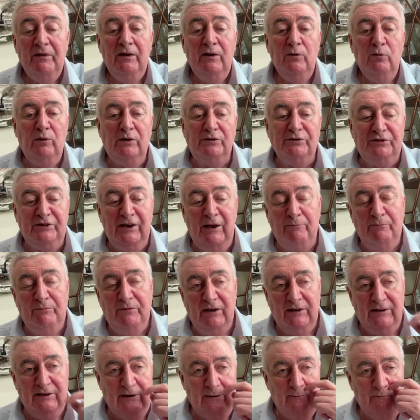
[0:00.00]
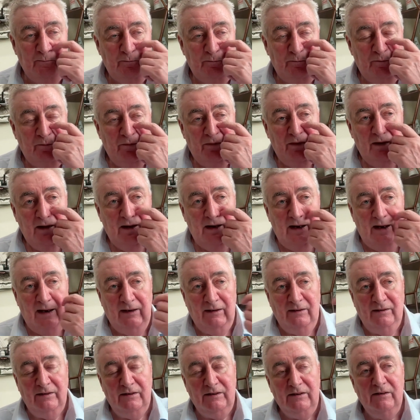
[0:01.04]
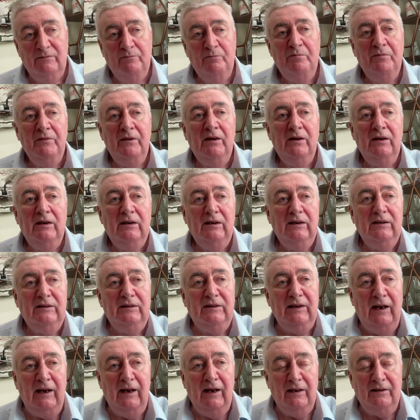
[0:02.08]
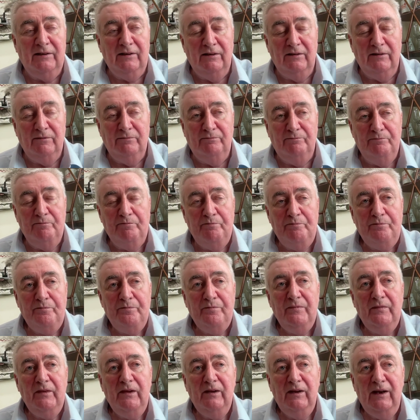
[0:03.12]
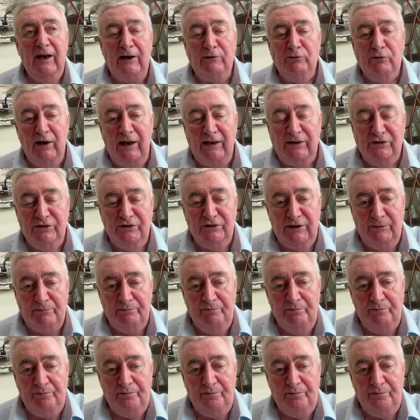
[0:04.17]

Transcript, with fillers: was tempted, and they had a, a relationship.